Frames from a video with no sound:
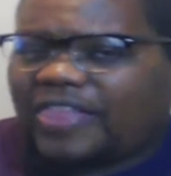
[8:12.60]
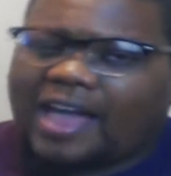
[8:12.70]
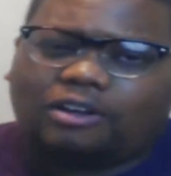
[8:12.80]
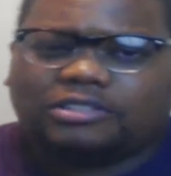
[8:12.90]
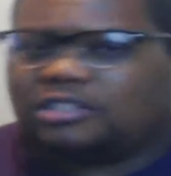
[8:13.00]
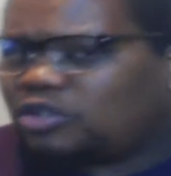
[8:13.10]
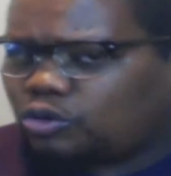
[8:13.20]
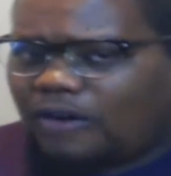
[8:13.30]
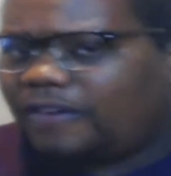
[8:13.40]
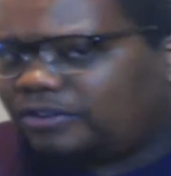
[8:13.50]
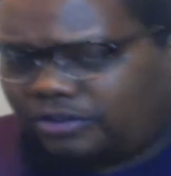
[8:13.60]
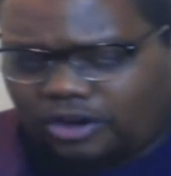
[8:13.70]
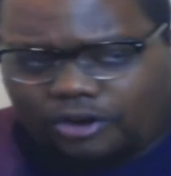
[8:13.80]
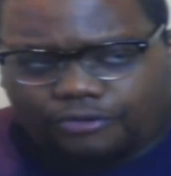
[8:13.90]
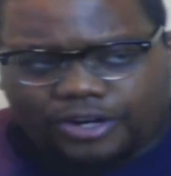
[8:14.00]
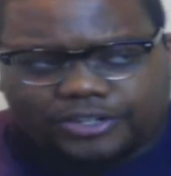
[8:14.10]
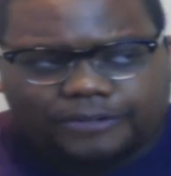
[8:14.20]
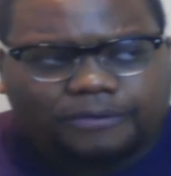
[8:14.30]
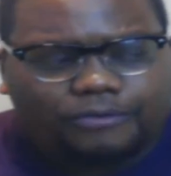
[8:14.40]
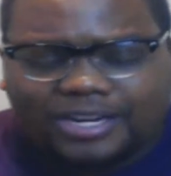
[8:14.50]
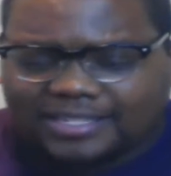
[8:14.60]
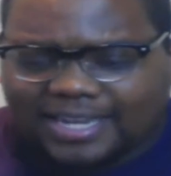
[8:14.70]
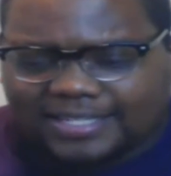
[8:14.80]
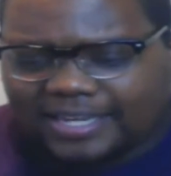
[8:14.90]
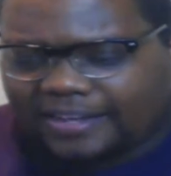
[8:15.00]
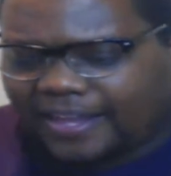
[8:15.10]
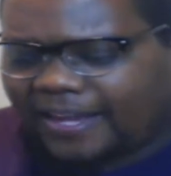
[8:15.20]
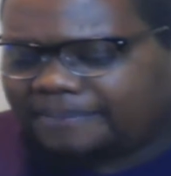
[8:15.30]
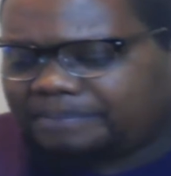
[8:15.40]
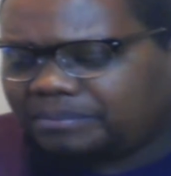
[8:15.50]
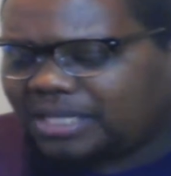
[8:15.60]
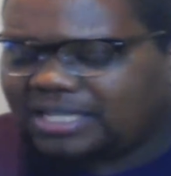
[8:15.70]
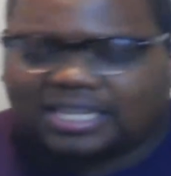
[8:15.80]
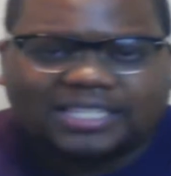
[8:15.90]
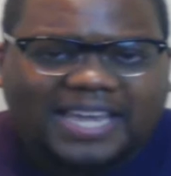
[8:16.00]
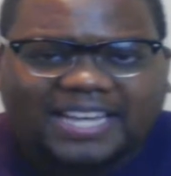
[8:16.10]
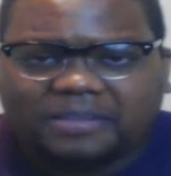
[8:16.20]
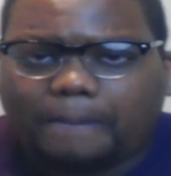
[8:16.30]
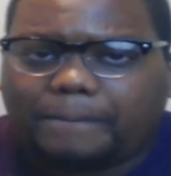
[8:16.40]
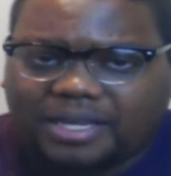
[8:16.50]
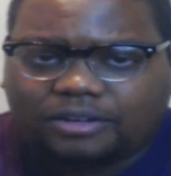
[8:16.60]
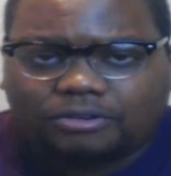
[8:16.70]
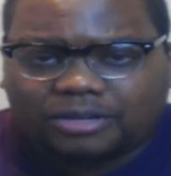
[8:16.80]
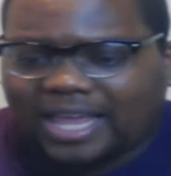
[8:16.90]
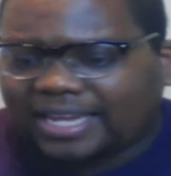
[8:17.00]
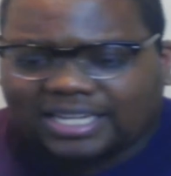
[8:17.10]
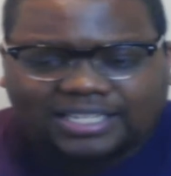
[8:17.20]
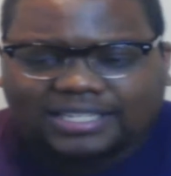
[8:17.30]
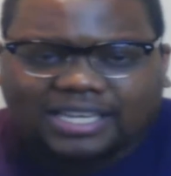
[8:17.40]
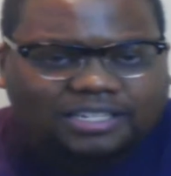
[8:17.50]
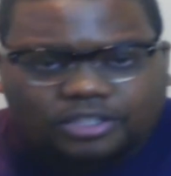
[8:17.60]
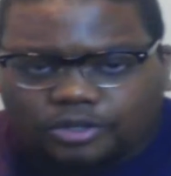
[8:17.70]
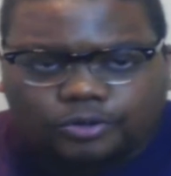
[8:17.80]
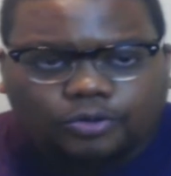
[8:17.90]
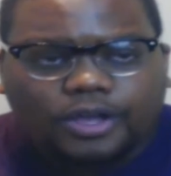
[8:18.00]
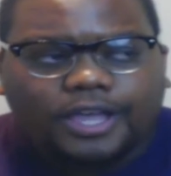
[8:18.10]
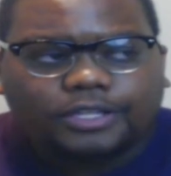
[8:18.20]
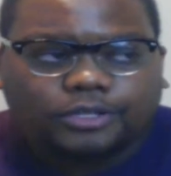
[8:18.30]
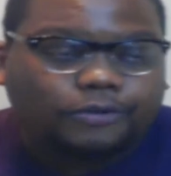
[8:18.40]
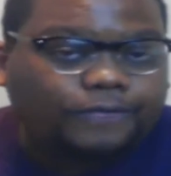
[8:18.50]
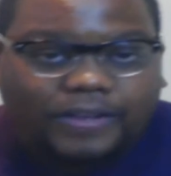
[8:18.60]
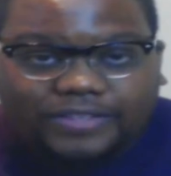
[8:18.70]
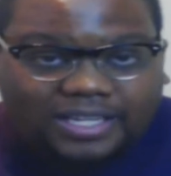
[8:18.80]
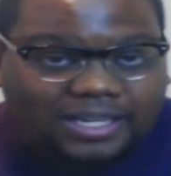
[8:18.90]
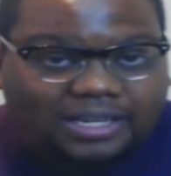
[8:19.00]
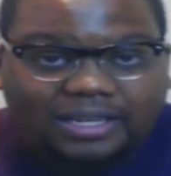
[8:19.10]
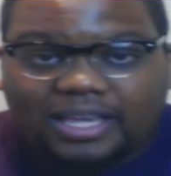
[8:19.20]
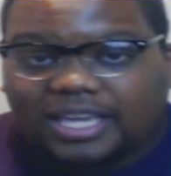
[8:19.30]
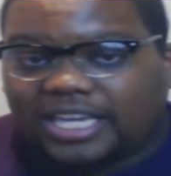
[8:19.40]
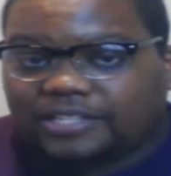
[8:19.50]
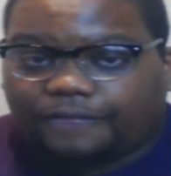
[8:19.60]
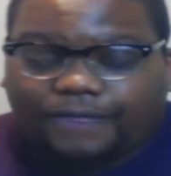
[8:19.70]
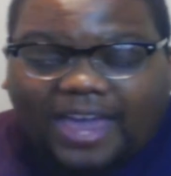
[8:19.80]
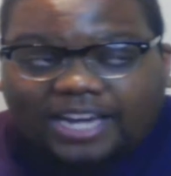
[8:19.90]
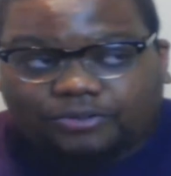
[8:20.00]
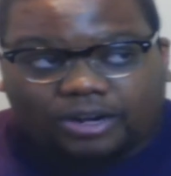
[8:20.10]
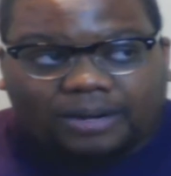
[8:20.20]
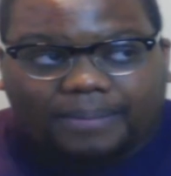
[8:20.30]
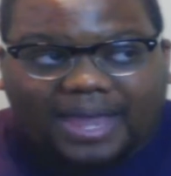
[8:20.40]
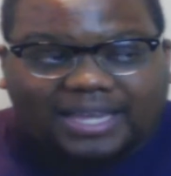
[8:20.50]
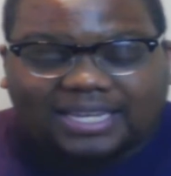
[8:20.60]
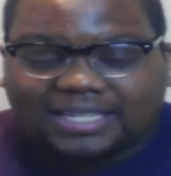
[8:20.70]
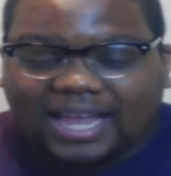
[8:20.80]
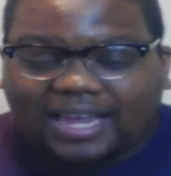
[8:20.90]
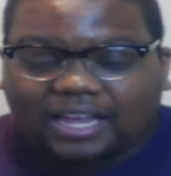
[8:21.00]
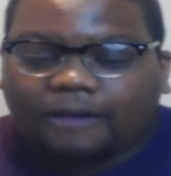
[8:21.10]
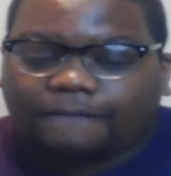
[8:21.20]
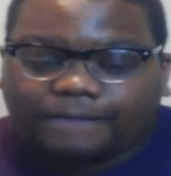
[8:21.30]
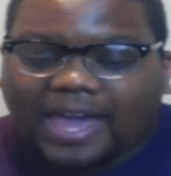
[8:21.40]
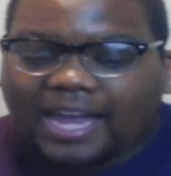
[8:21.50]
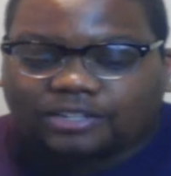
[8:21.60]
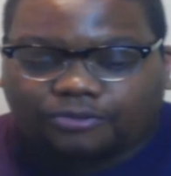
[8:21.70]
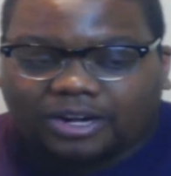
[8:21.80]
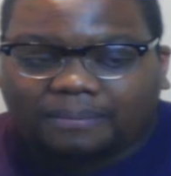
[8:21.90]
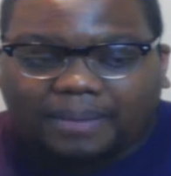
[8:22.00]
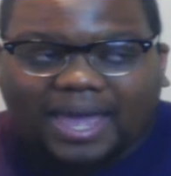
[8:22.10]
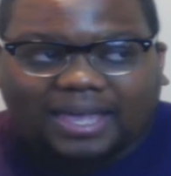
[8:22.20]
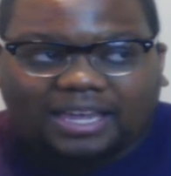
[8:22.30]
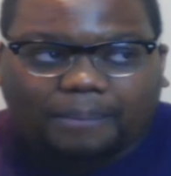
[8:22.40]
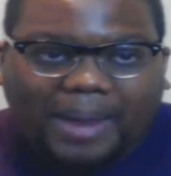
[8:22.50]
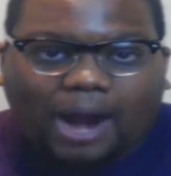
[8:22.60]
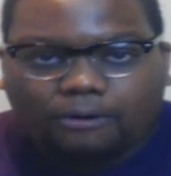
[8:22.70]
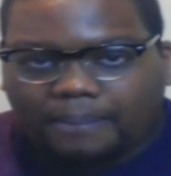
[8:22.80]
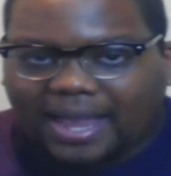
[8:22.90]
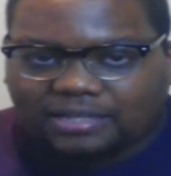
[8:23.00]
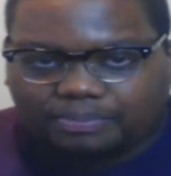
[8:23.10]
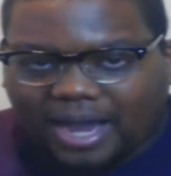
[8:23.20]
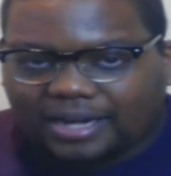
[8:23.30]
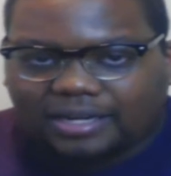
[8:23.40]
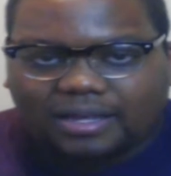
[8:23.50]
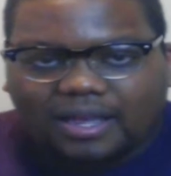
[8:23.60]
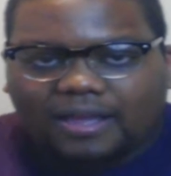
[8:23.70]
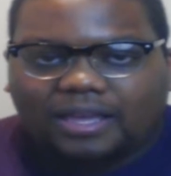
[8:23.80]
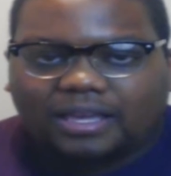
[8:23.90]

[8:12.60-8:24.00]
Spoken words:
1,200 yard rusher. Reason I say that is because he has the build. Like, he's 6'2", 215. He's a fast running back. He's like a fast running back in a power back's body.